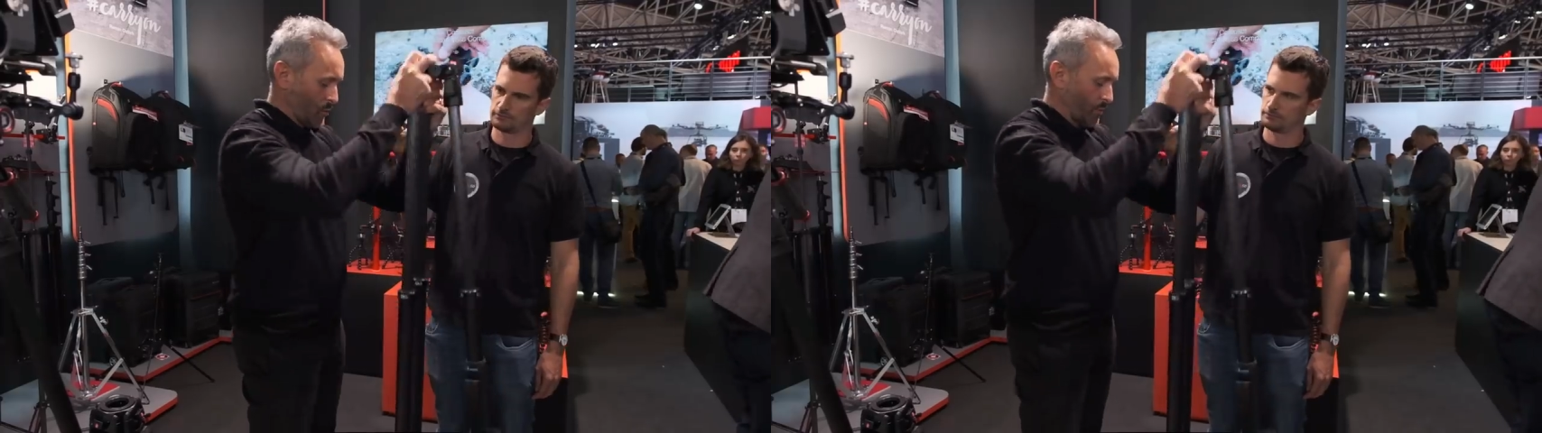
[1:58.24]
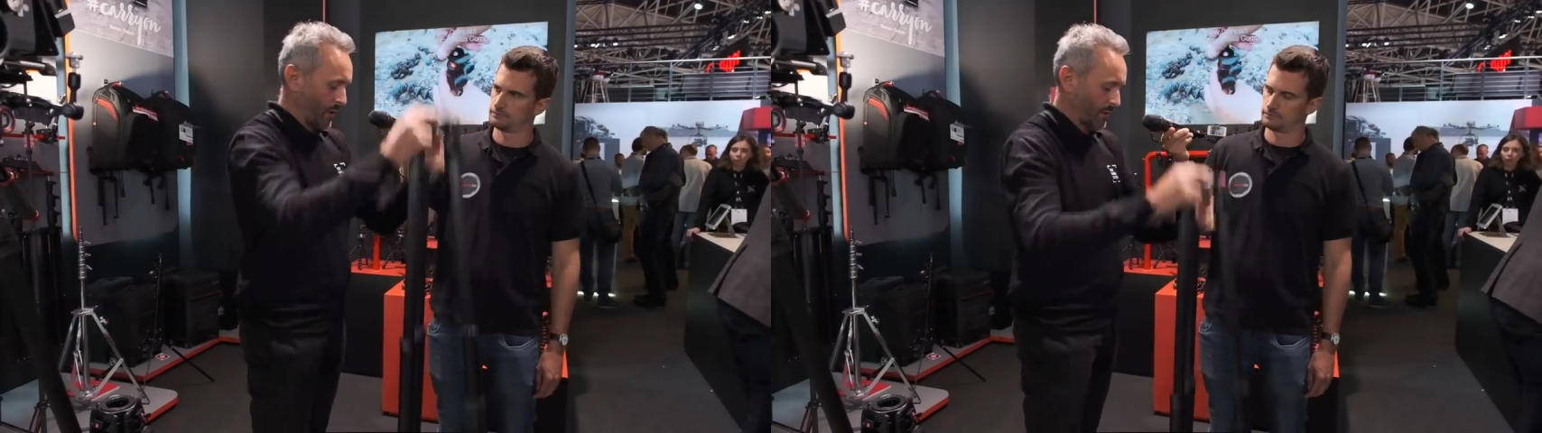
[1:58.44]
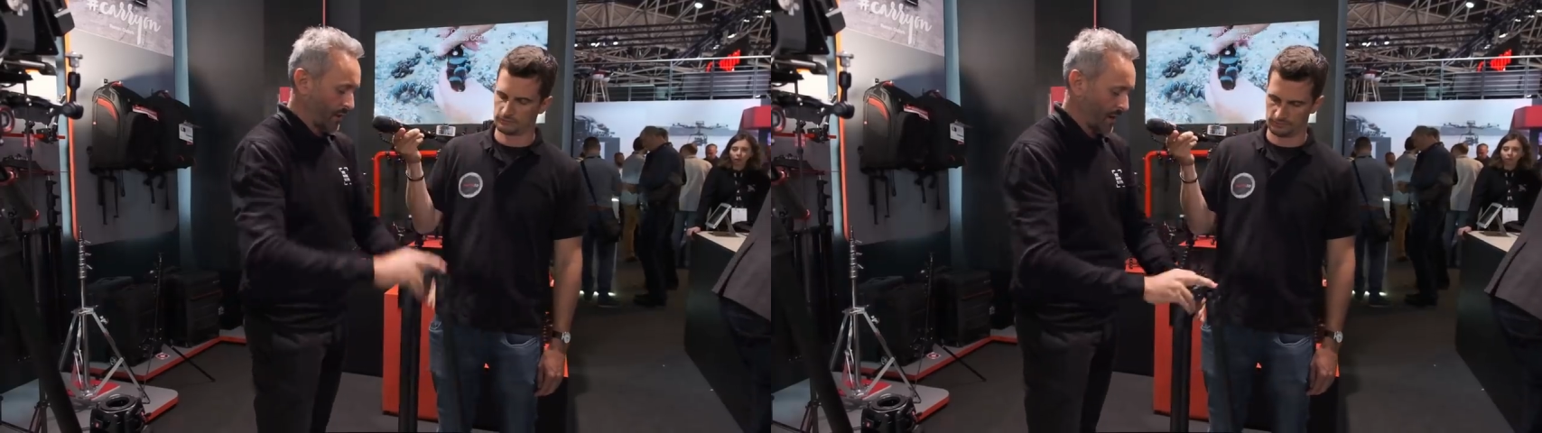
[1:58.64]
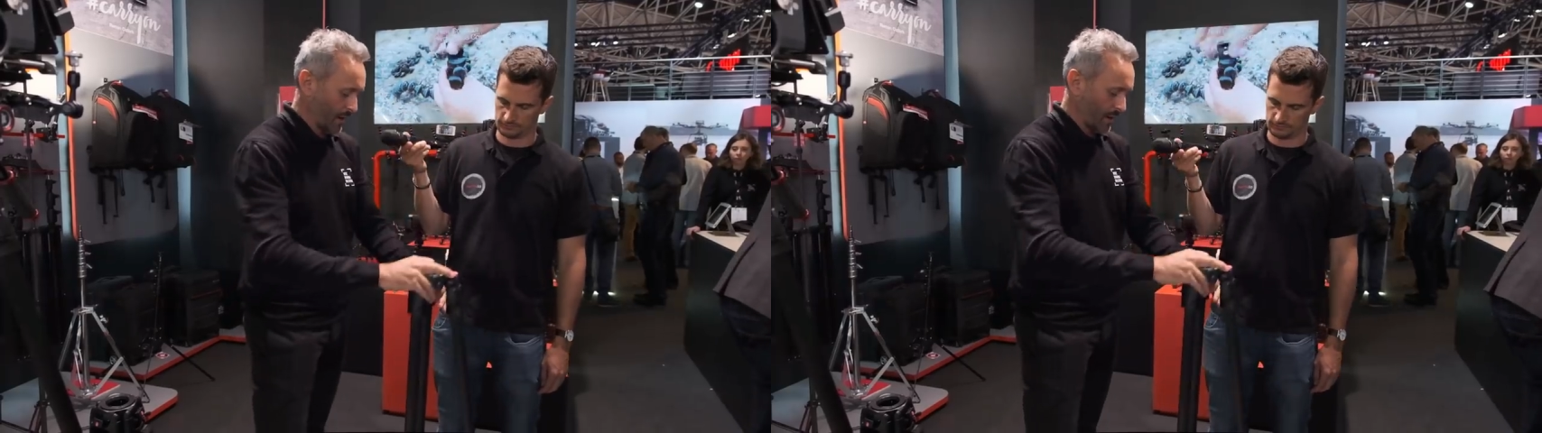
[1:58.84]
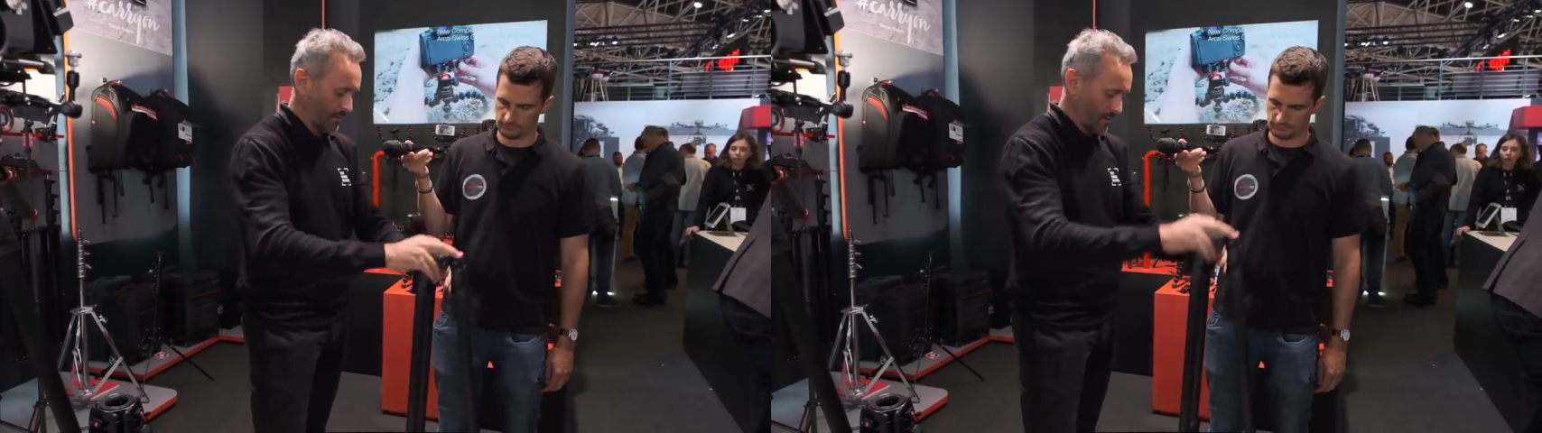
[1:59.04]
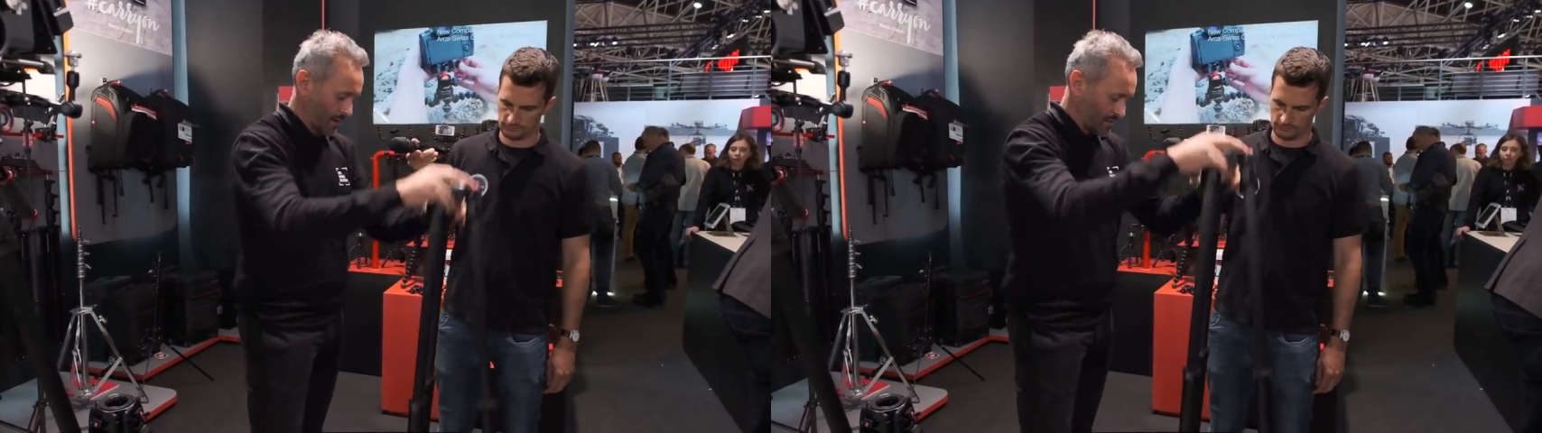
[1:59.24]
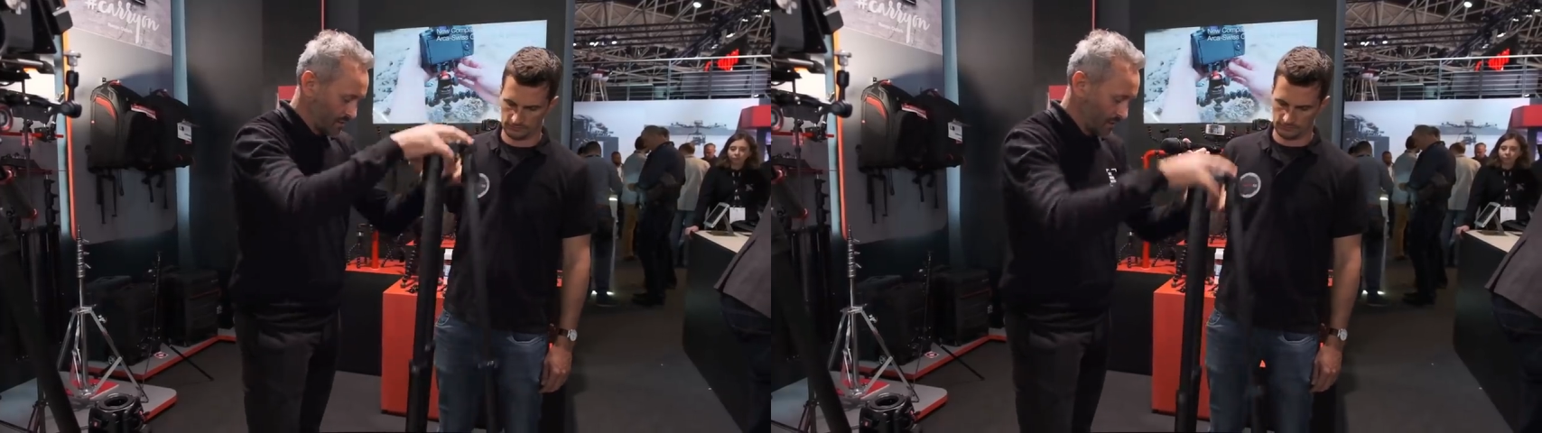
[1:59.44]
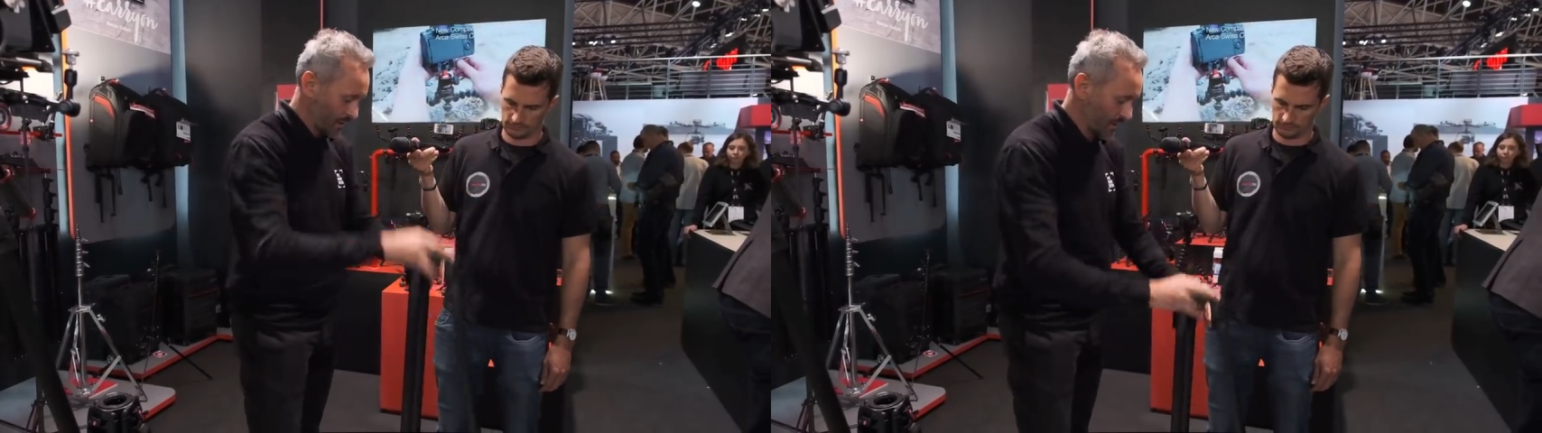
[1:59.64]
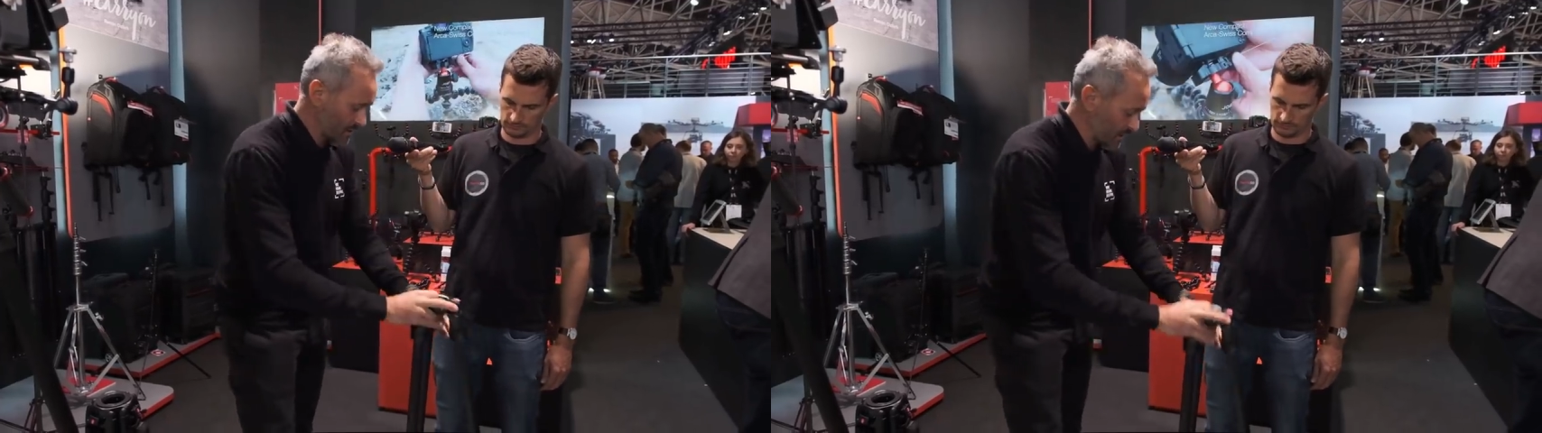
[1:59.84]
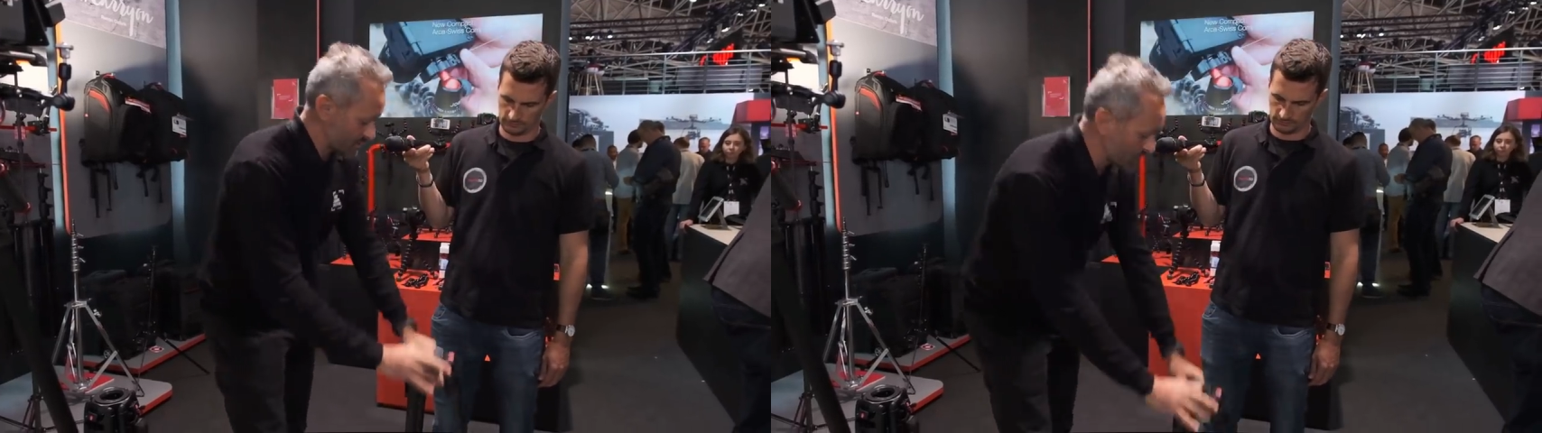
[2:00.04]
Speaker 1: operating height, I need
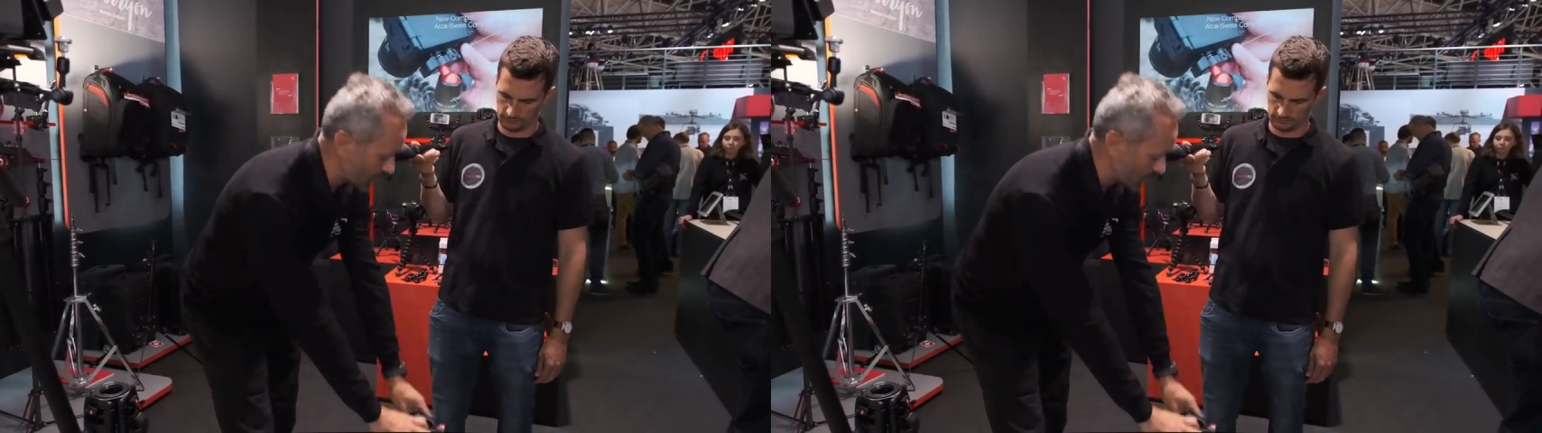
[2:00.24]
just to